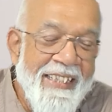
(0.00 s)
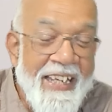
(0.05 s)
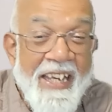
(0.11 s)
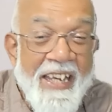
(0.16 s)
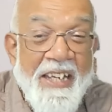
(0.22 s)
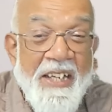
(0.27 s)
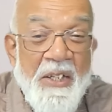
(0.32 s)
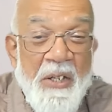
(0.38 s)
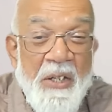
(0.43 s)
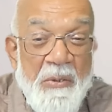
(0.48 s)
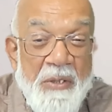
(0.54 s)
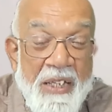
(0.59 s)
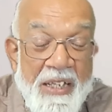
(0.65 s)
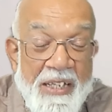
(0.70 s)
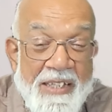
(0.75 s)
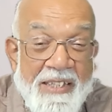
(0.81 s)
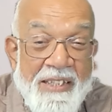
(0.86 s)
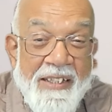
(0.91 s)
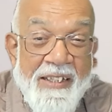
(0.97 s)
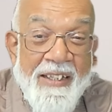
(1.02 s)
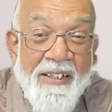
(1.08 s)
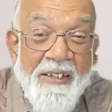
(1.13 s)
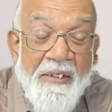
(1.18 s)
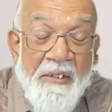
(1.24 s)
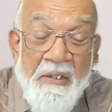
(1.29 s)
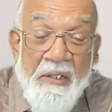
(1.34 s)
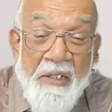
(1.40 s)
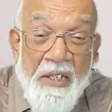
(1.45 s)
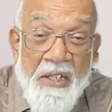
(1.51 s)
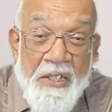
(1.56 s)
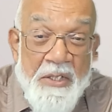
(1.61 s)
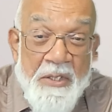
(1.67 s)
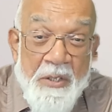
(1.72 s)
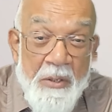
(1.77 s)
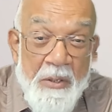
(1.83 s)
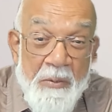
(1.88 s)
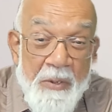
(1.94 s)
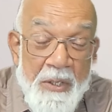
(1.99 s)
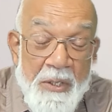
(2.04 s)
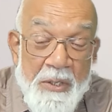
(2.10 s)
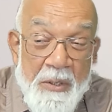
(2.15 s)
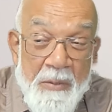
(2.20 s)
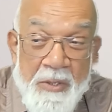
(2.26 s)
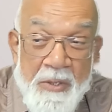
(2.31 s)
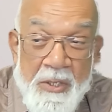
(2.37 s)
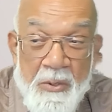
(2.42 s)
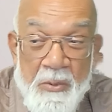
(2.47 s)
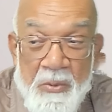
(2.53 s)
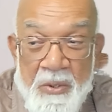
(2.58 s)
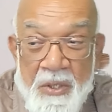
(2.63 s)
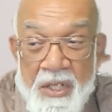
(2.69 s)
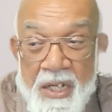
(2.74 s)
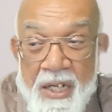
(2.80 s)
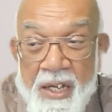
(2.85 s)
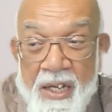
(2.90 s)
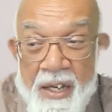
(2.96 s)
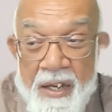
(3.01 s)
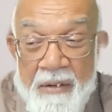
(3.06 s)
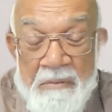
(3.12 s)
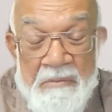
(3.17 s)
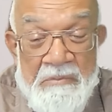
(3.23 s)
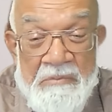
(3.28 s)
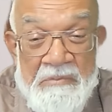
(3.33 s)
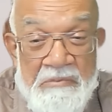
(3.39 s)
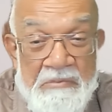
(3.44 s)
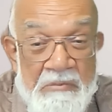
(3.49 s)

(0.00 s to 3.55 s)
Think of this. Eastern wisdom is very